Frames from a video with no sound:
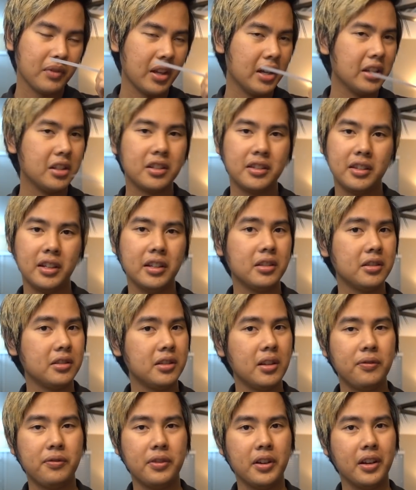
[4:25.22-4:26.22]
It's, it's
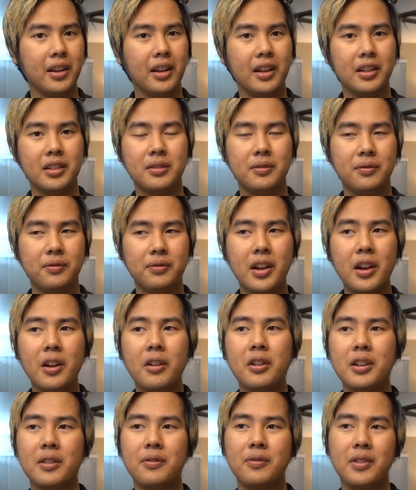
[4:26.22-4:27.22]
different. It's
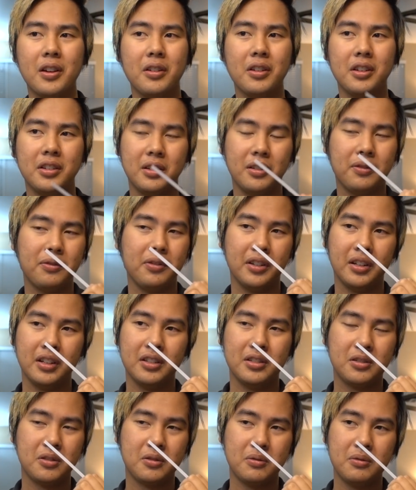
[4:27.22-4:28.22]
very, very different.
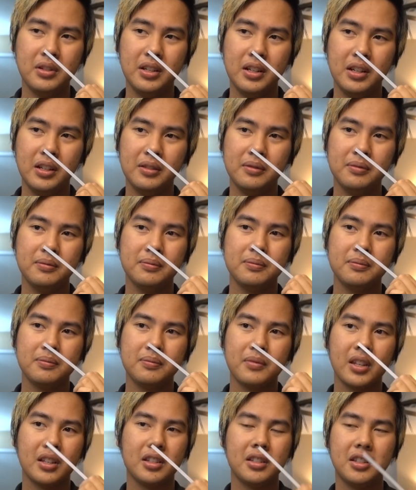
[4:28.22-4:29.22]
It's green,
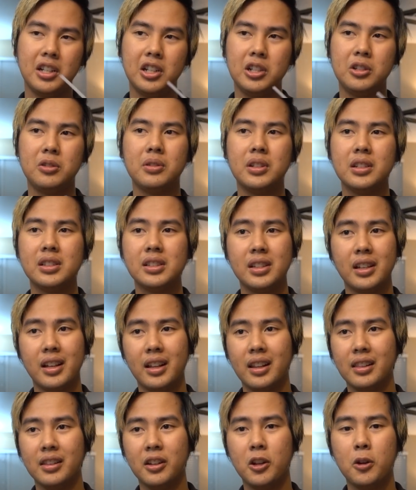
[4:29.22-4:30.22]
citrus,
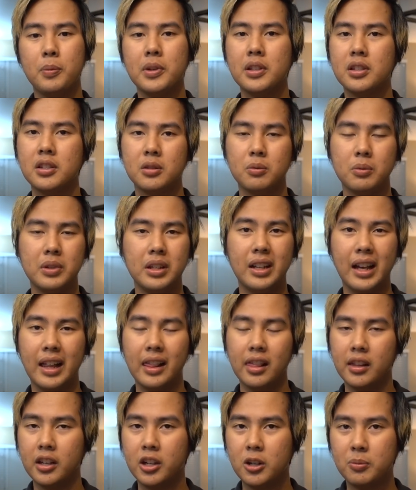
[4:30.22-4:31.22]
a little bit sweet,
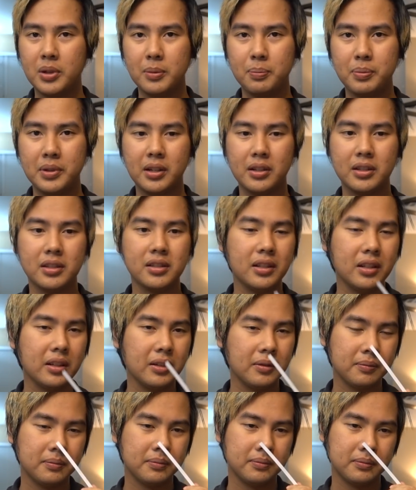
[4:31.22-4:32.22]
a little bit piercing.